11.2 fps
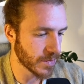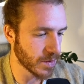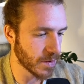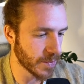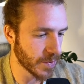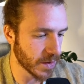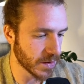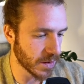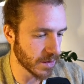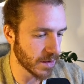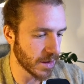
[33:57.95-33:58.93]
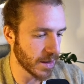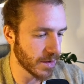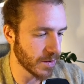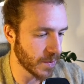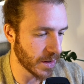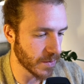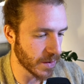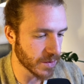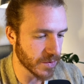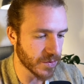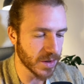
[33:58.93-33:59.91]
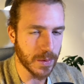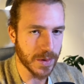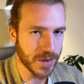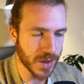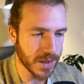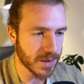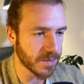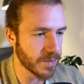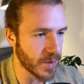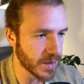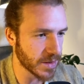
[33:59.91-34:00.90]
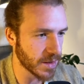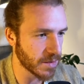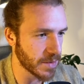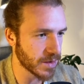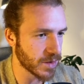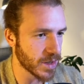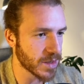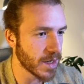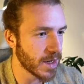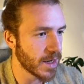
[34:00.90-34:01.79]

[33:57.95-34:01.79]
So proxying the other way around. So for now, we're just proxying messages.